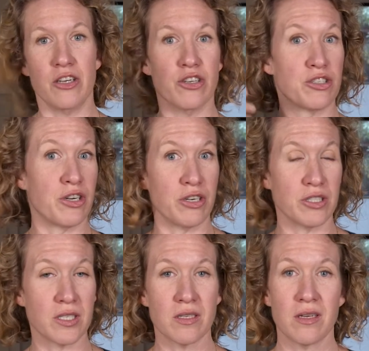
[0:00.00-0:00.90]
your
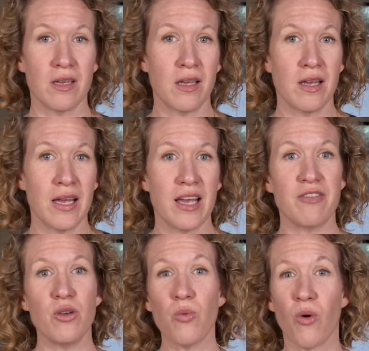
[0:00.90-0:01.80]
shirt.
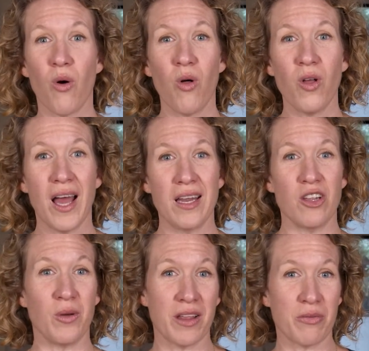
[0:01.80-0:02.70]
If you roll and
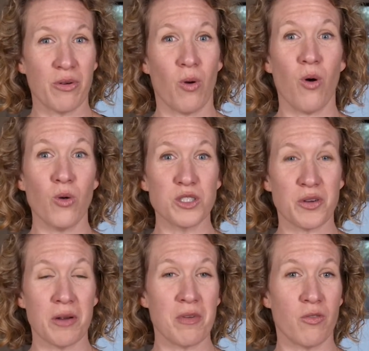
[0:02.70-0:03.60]
you get through a whole
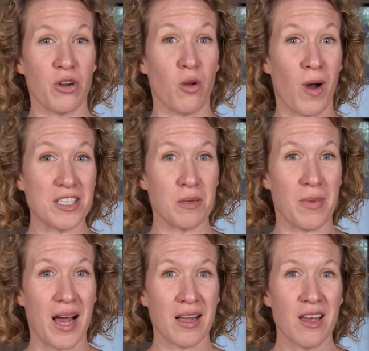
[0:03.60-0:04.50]
script before you watch it
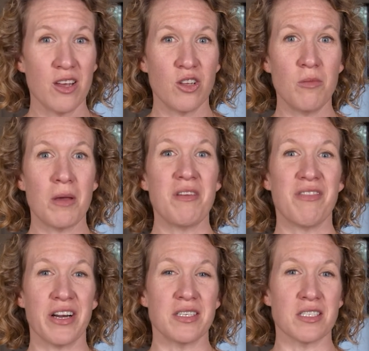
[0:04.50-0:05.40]
back, you may be
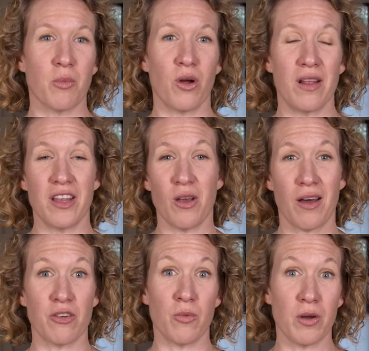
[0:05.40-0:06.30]
very disappointed that you
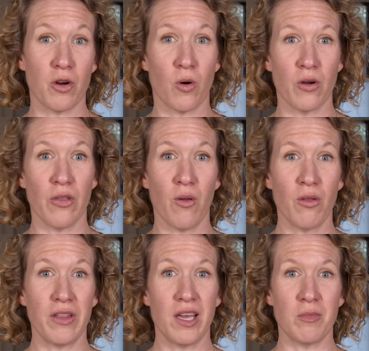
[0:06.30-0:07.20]
have to re-record the whole
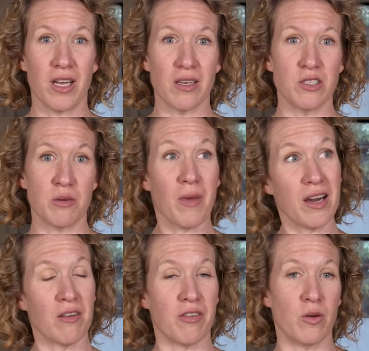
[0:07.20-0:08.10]
thing because your
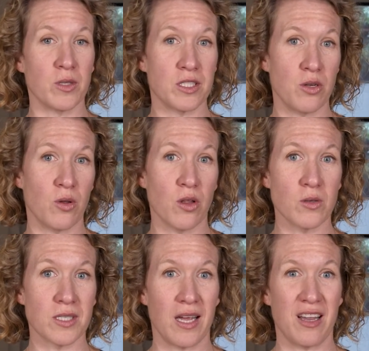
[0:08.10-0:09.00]
microphone was too
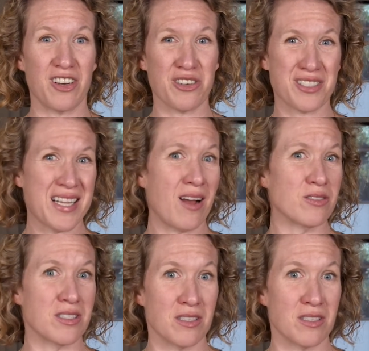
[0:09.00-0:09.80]
close and your sound's